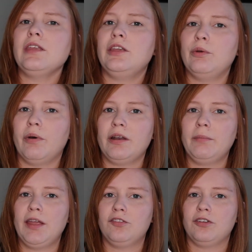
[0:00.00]
You want to
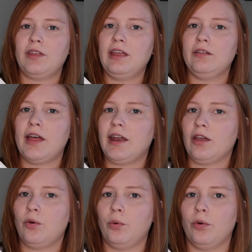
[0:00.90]
make sure that you let it
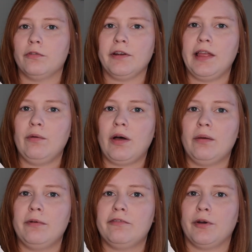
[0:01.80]
cool really
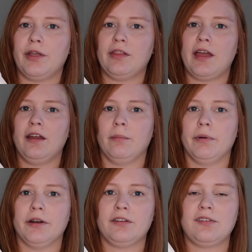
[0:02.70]
well before you let your
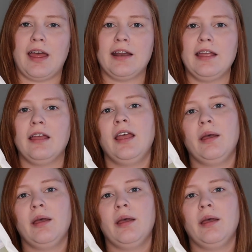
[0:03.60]
birds at it,